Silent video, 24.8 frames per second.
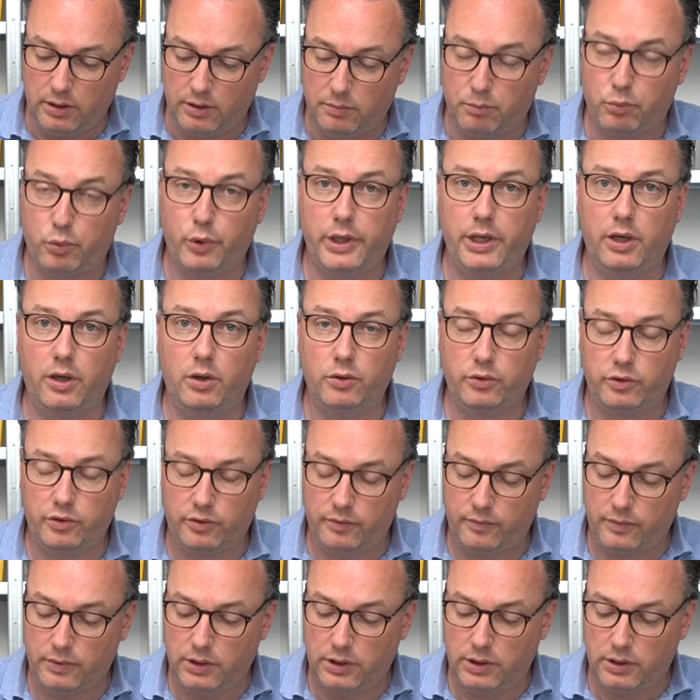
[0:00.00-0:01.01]
pre-owned.
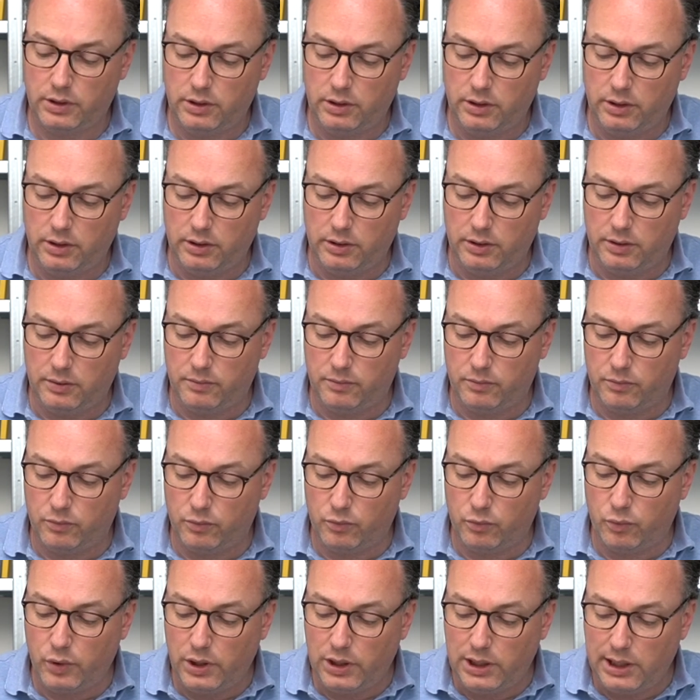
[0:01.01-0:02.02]

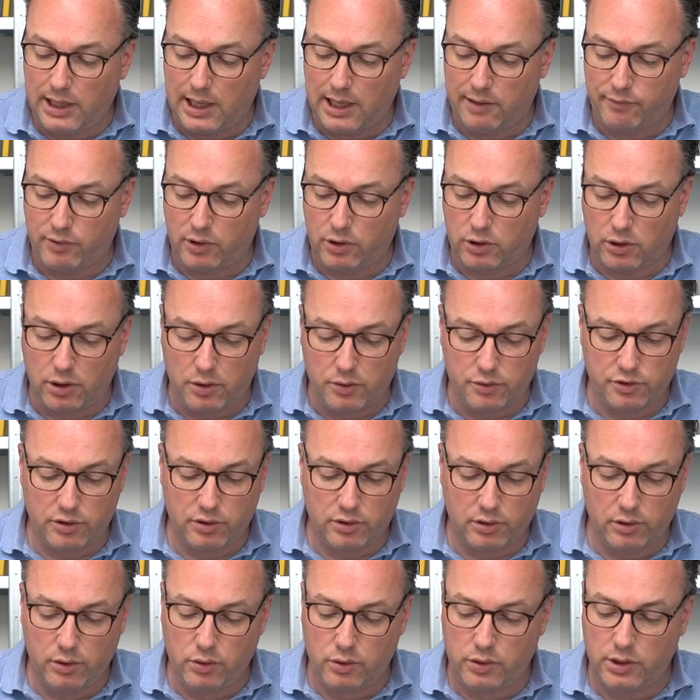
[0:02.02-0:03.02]
Really have a closer
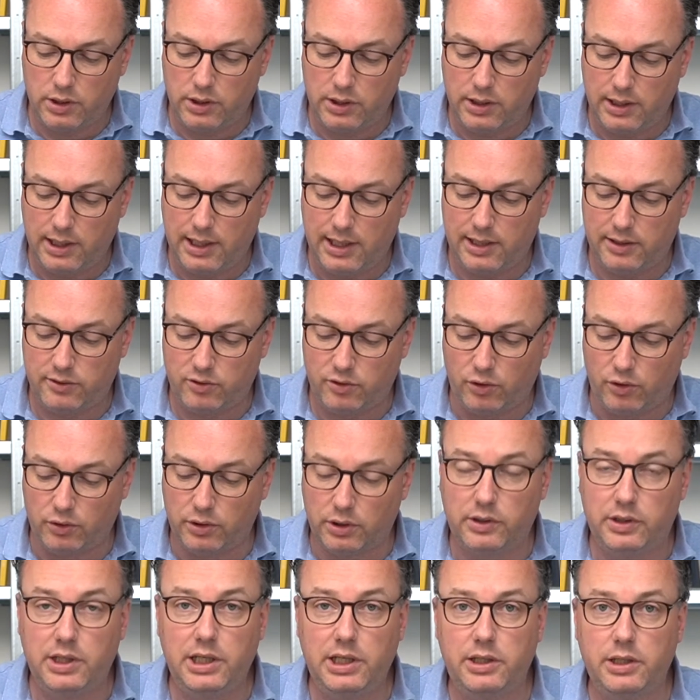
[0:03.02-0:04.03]
look at all the
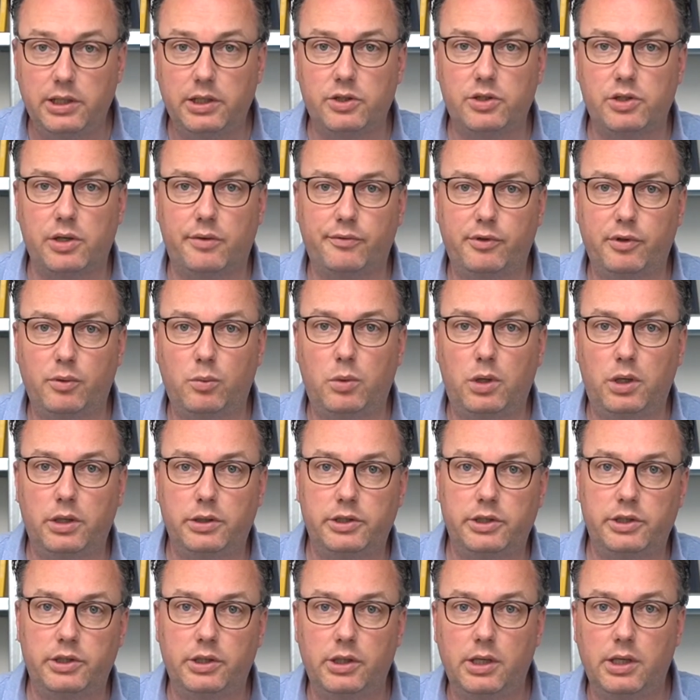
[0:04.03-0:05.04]
details of the
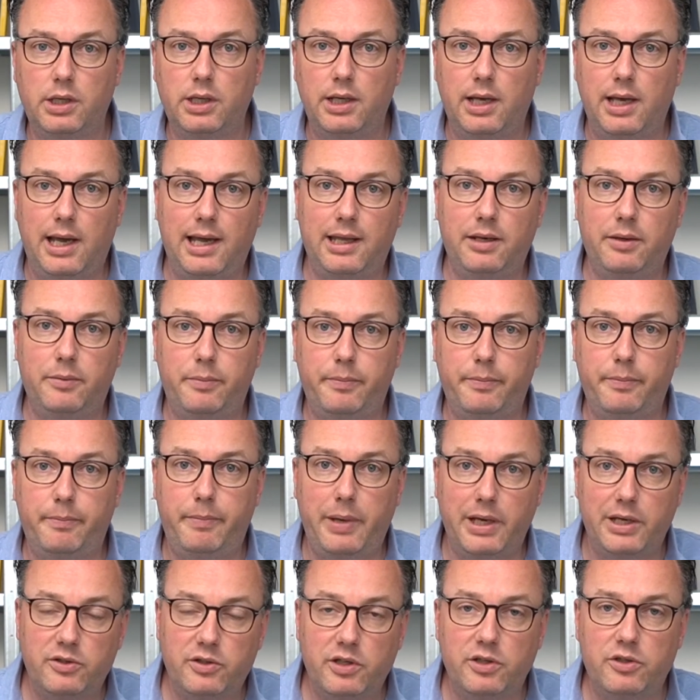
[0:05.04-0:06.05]
watch, and
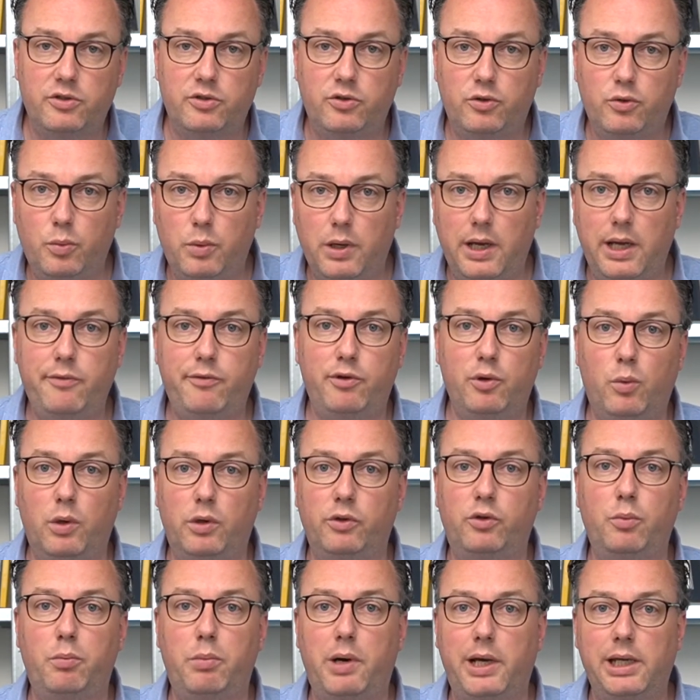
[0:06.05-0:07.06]
best is to, if you want
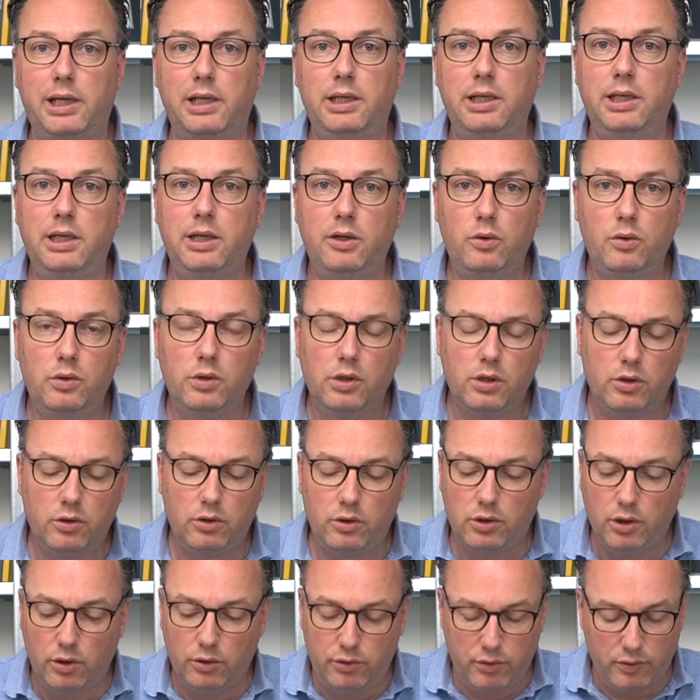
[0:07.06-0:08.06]
to buy it new,
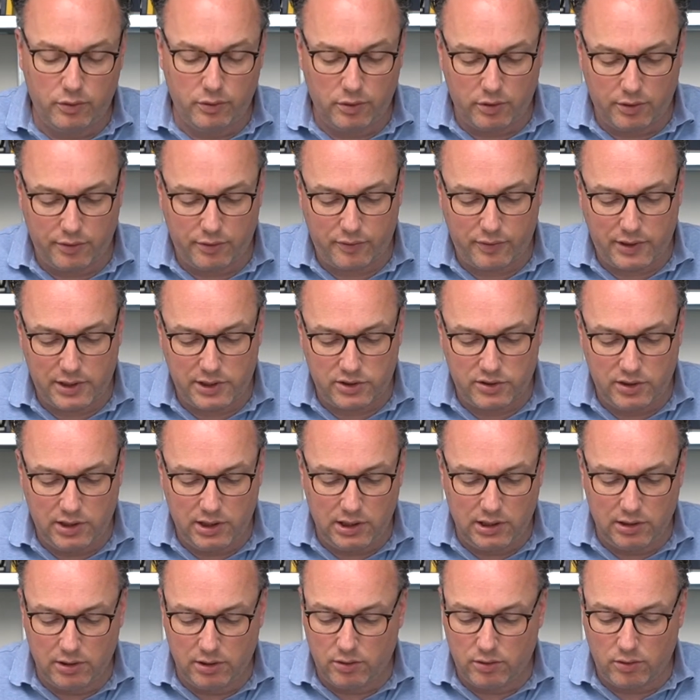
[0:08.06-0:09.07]
go to an authorized
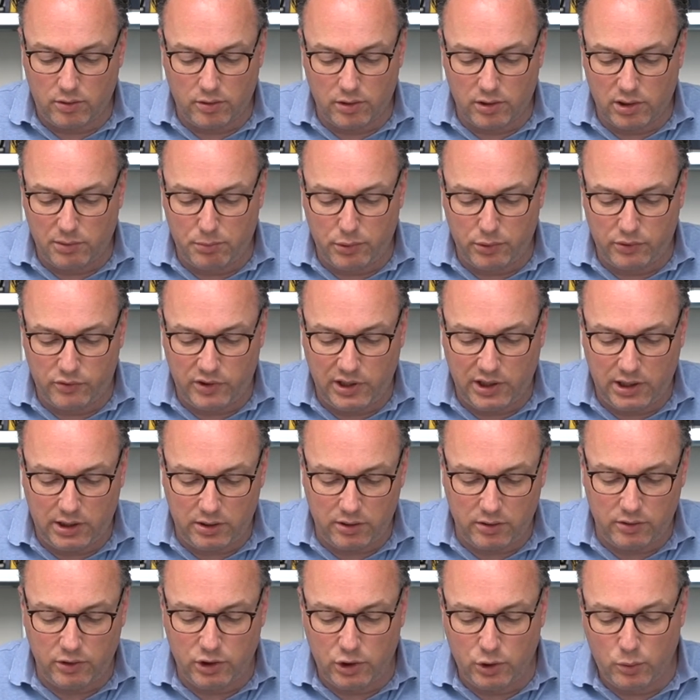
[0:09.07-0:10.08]
dealer or a boutique.
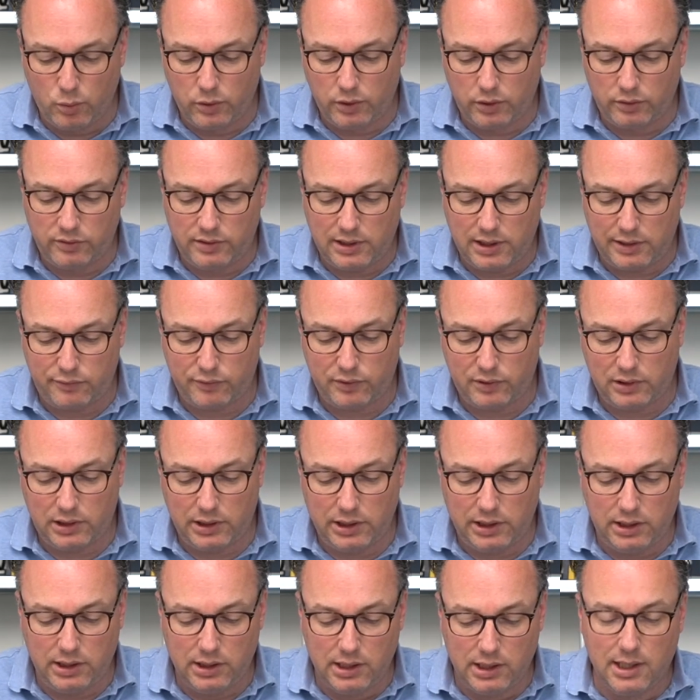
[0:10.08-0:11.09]
You will
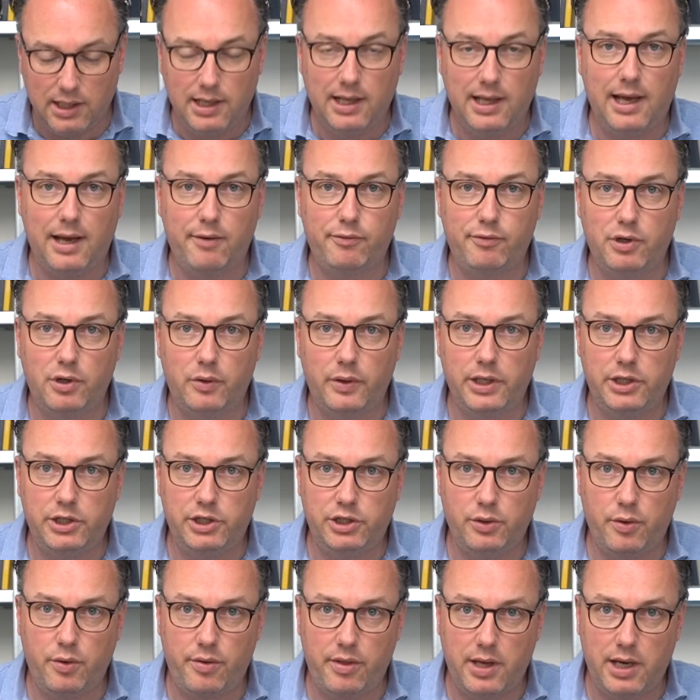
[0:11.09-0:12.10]
definitely have no
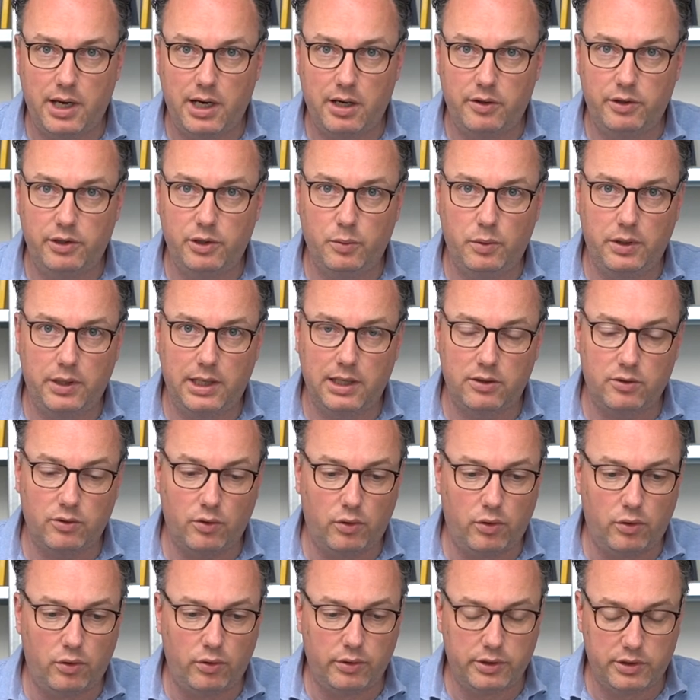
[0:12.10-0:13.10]
issue there. You will get
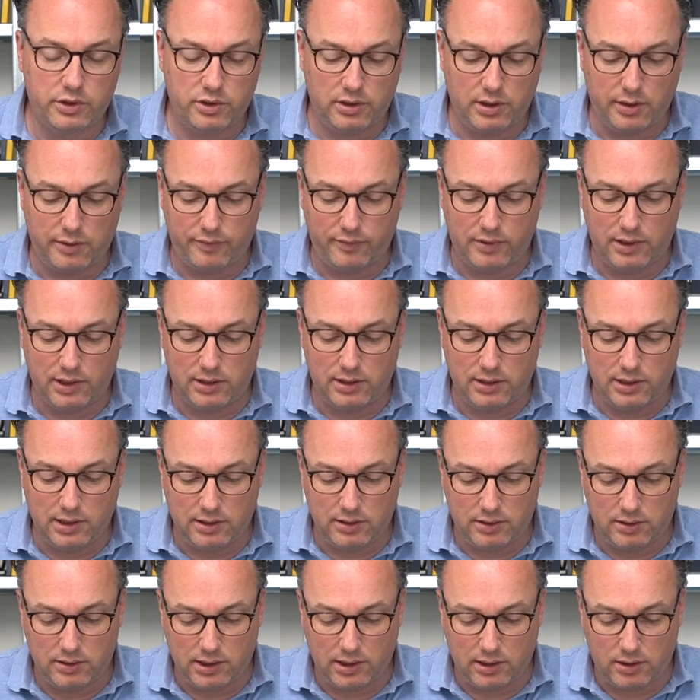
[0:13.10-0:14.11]
all the stuff
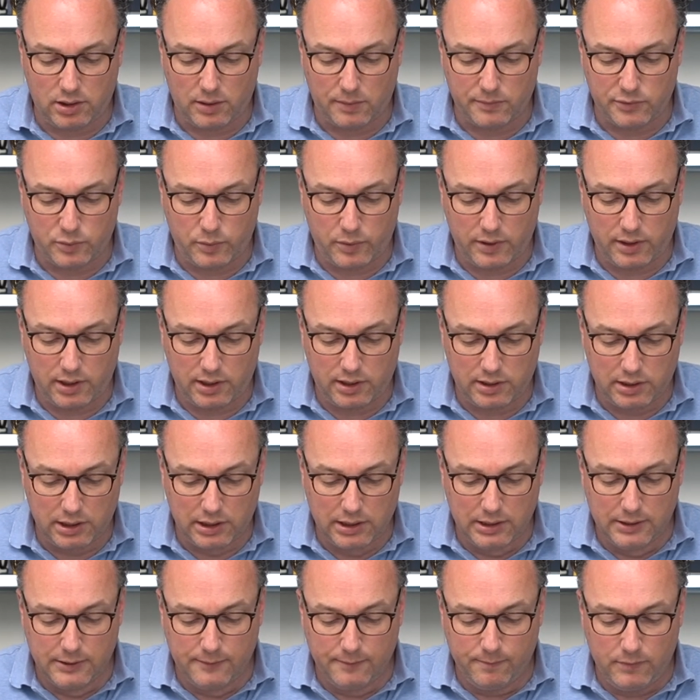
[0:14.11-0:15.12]
that comes with it,
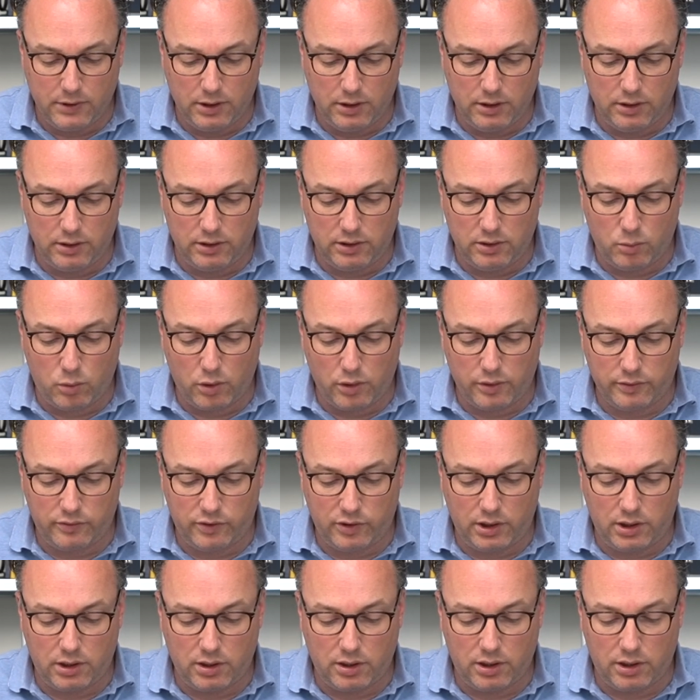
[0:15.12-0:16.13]
the
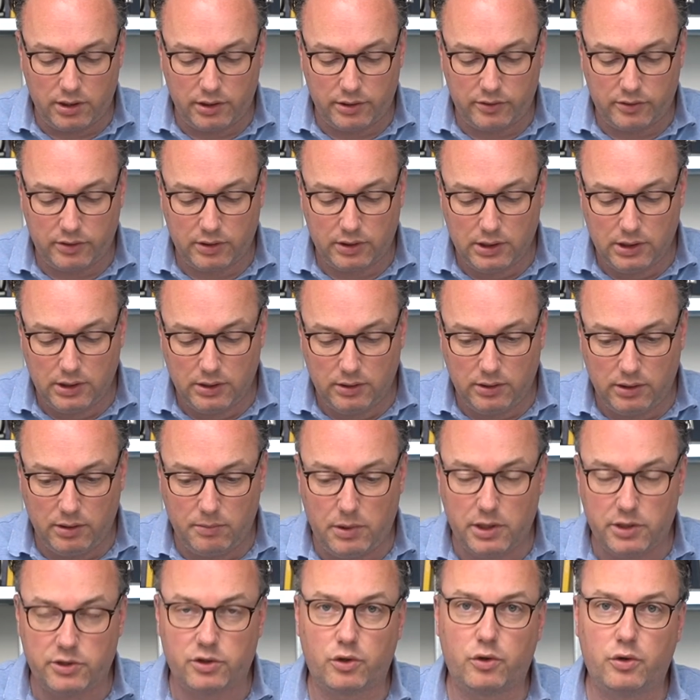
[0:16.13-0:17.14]
warranty card, the
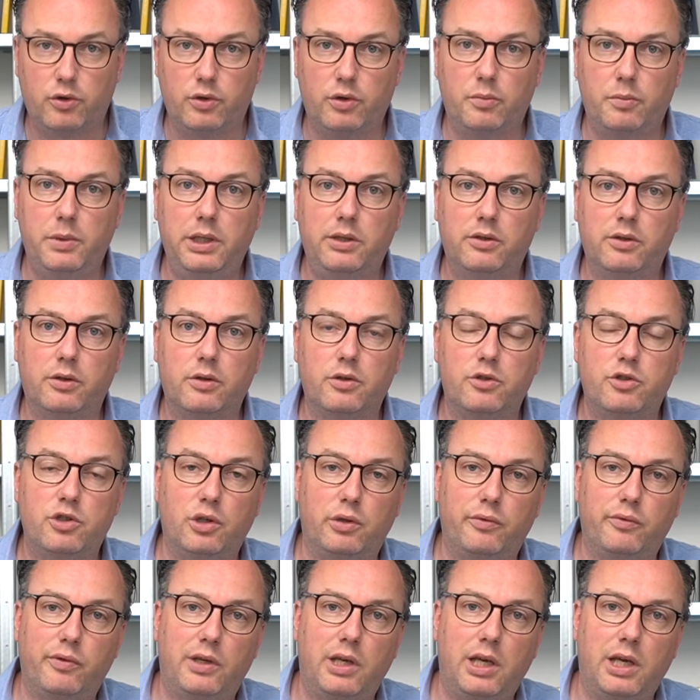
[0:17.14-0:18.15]
master chronometer
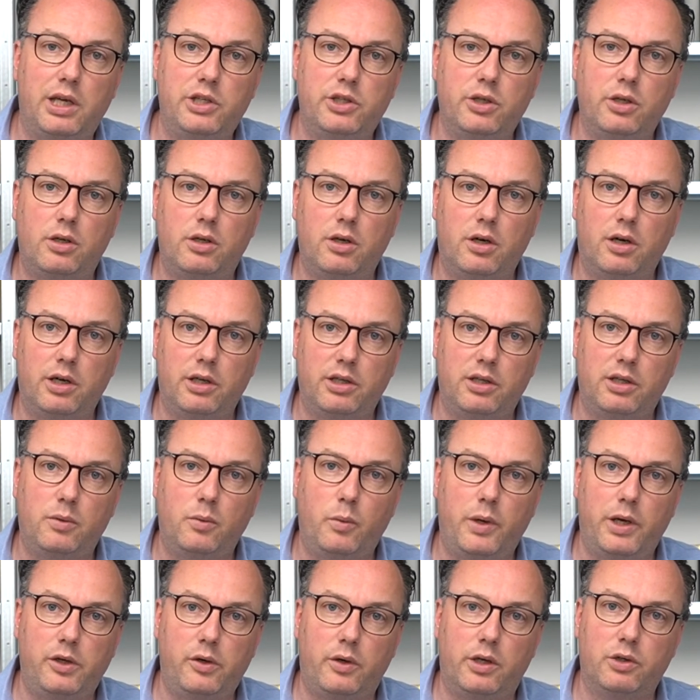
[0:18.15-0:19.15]
certification card
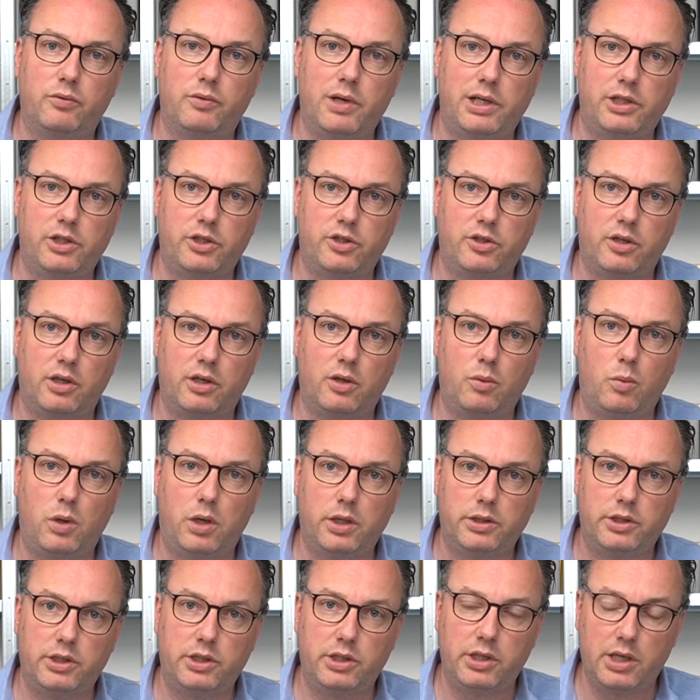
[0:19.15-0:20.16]
where you can register the
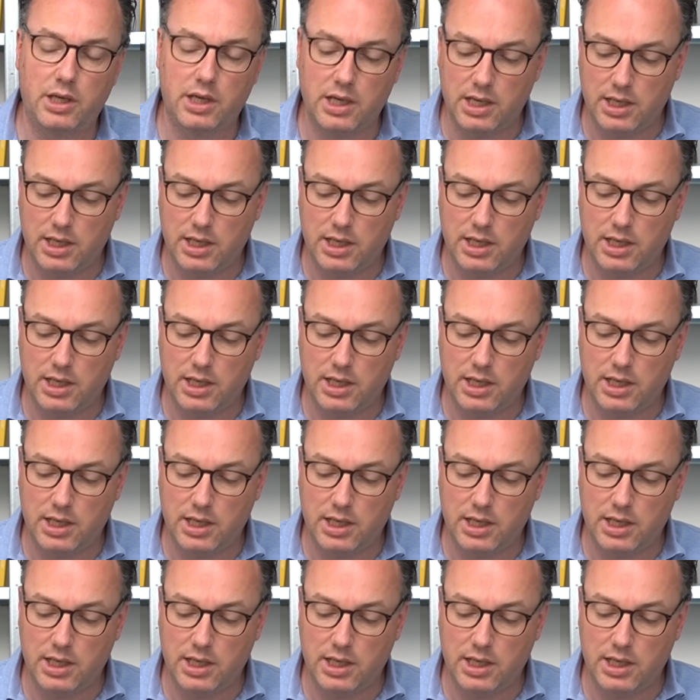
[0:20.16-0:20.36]
watch.